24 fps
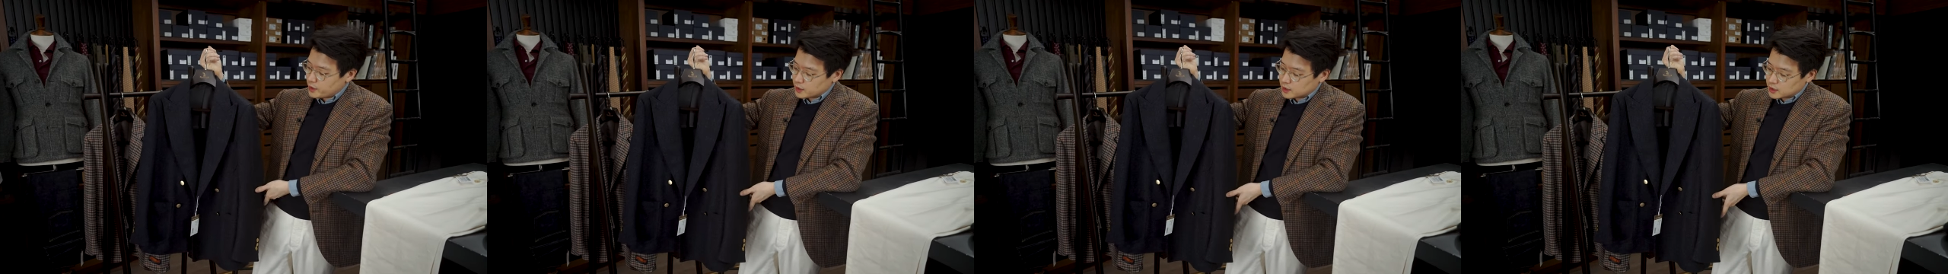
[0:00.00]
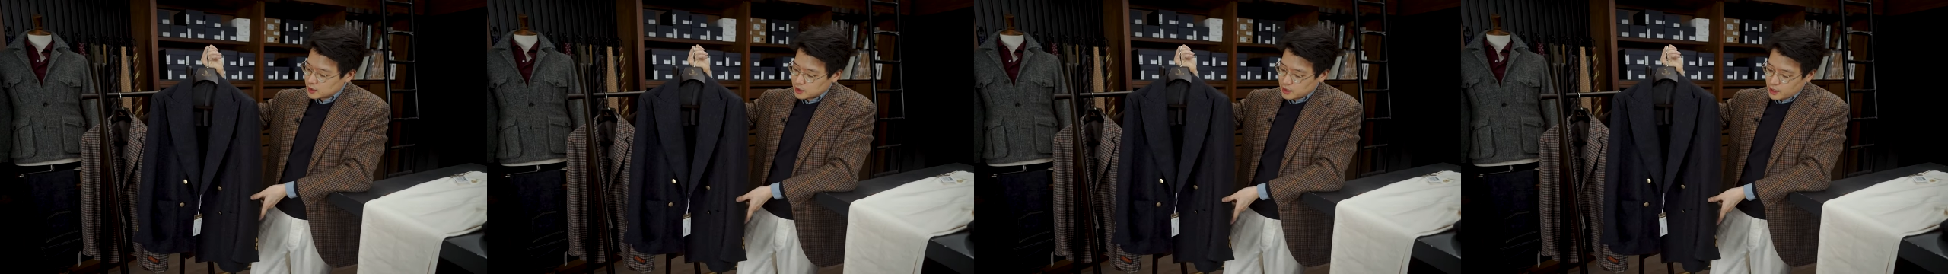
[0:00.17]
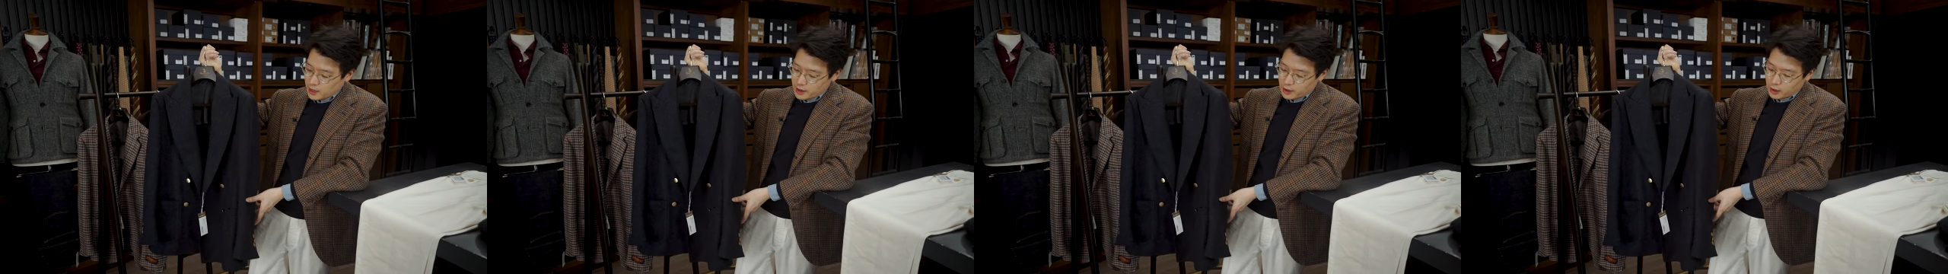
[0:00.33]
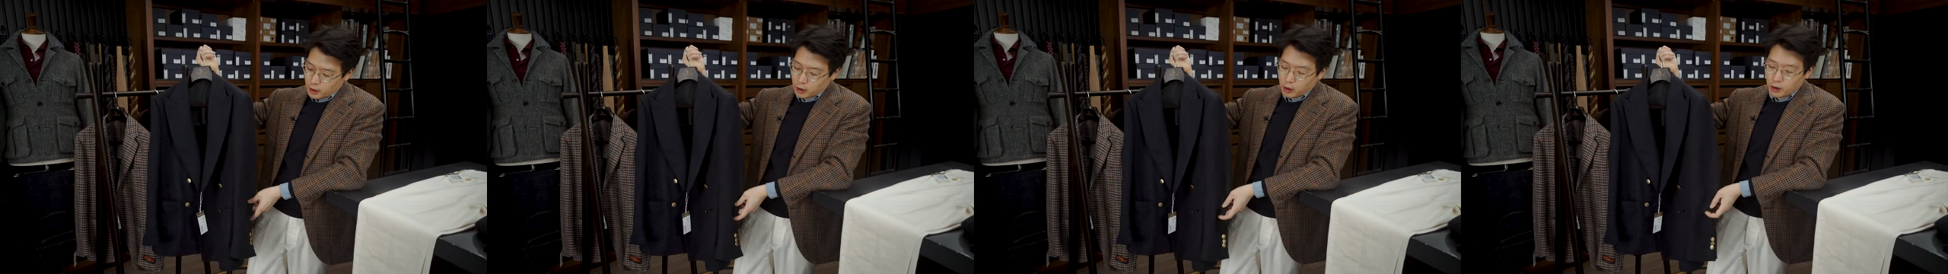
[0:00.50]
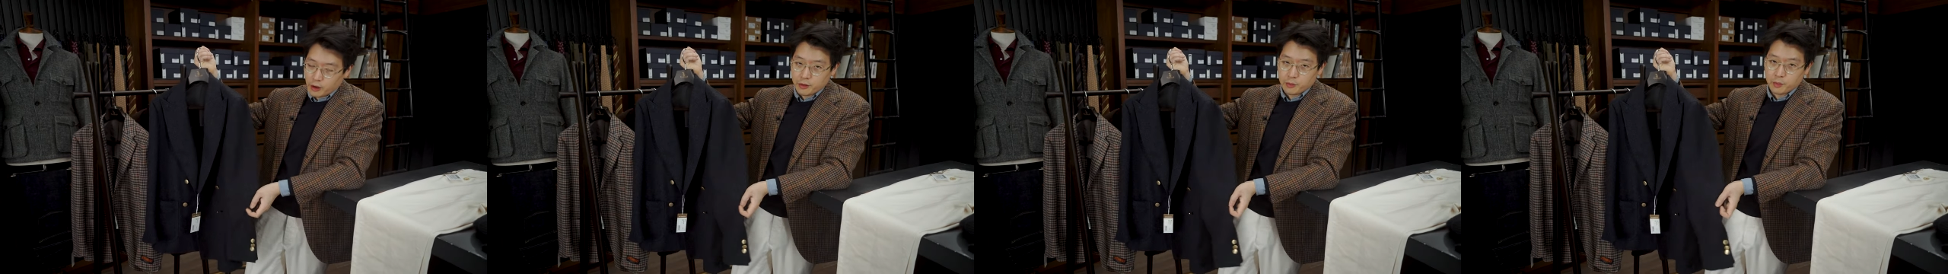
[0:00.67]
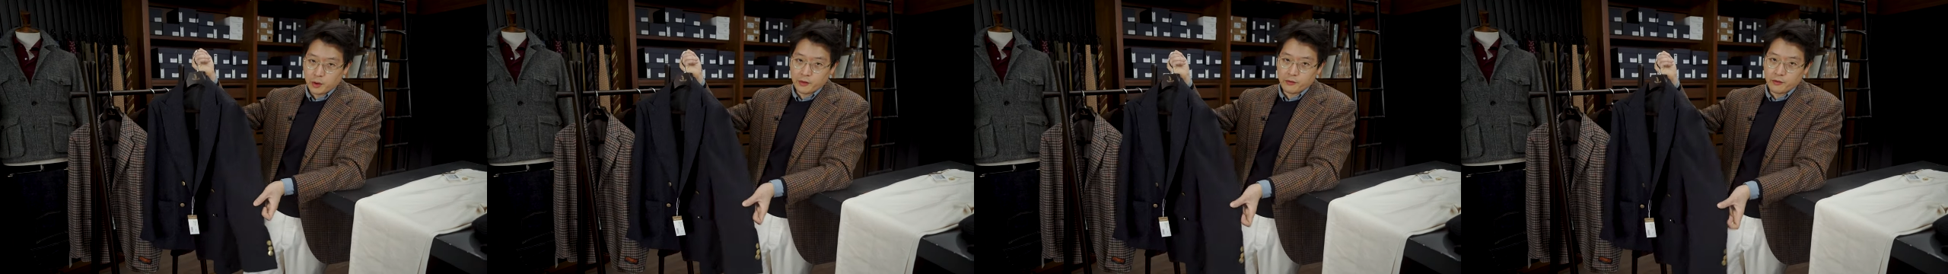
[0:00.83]
it's a
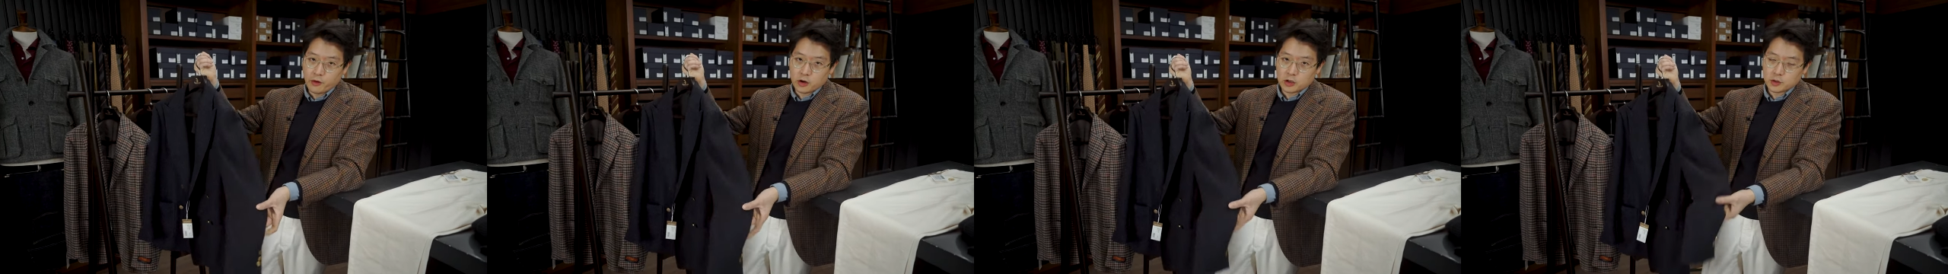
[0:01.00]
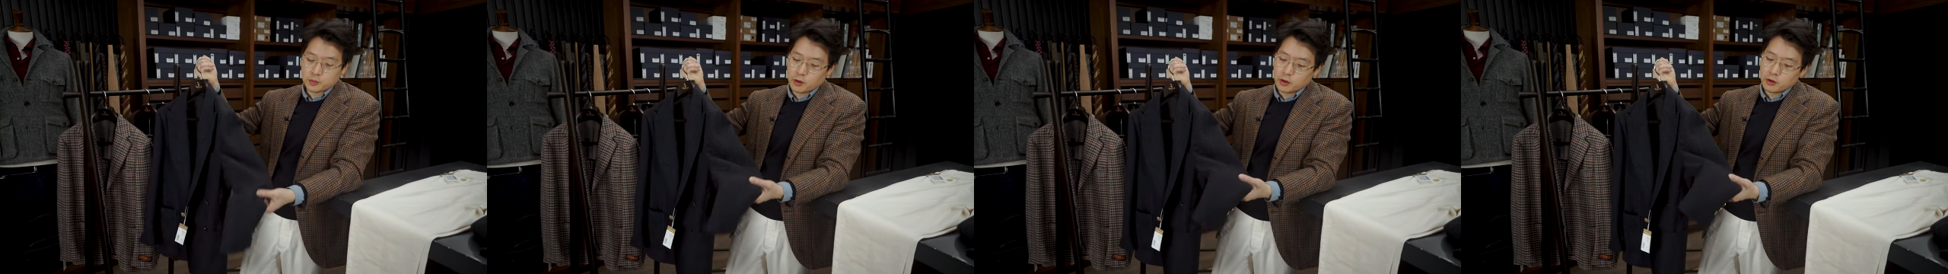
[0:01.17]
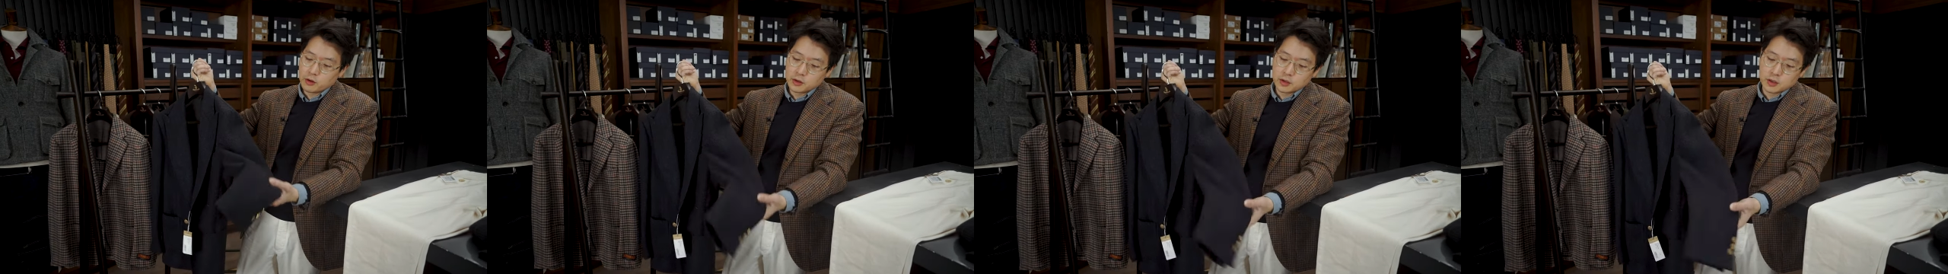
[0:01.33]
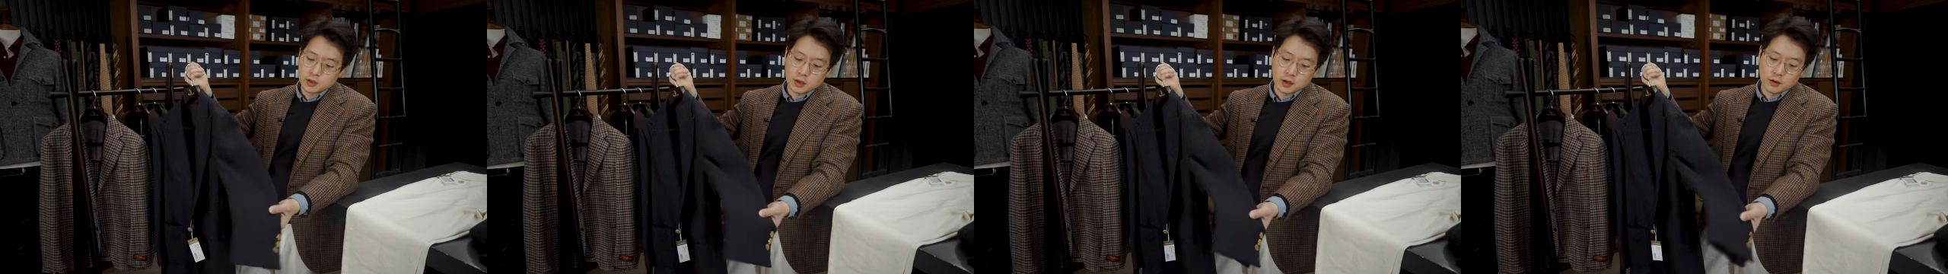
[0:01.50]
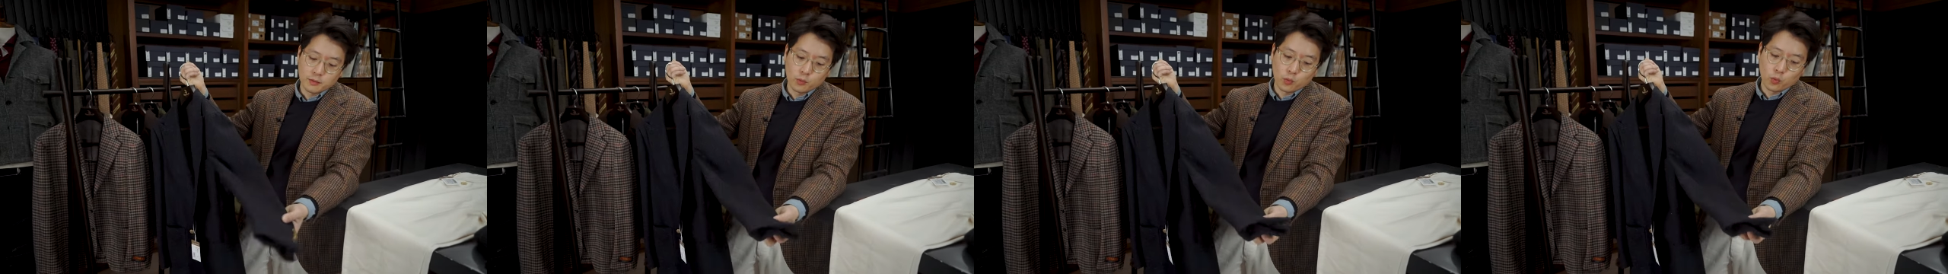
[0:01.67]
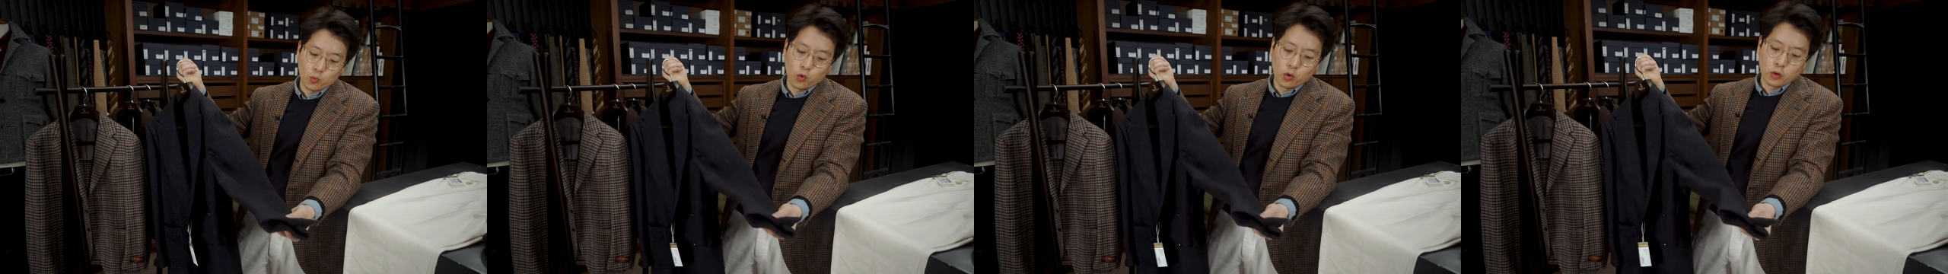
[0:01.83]
cloth by Fox Brothers. It's a
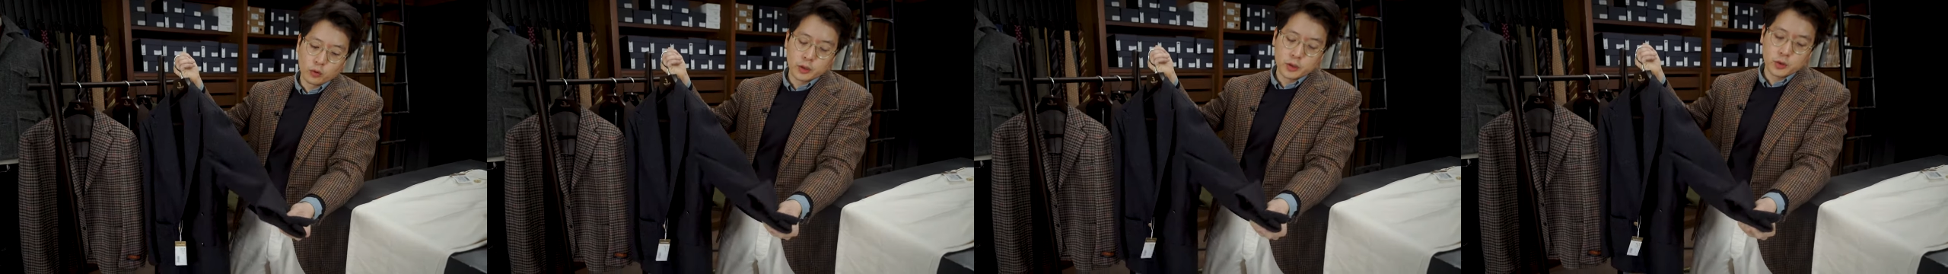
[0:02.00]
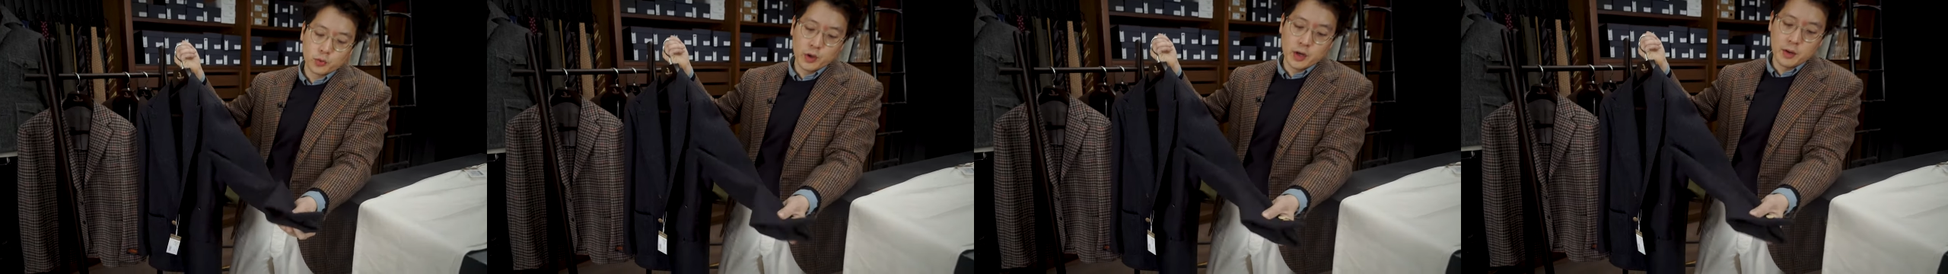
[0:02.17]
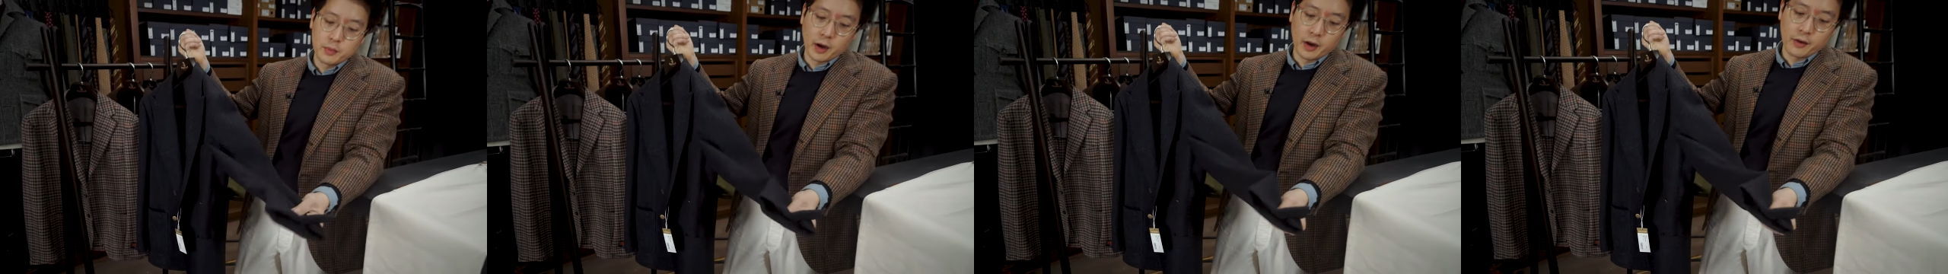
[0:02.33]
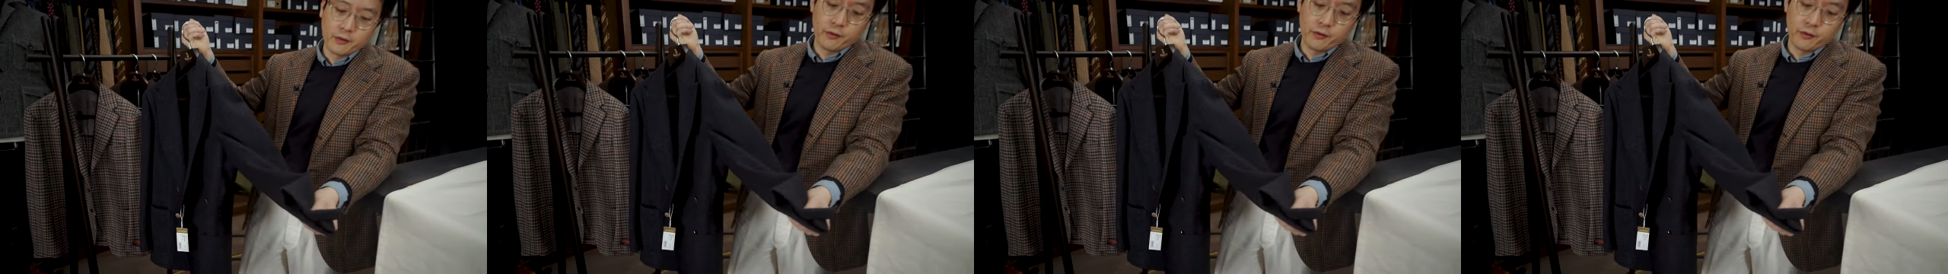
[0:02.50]
wool tweed by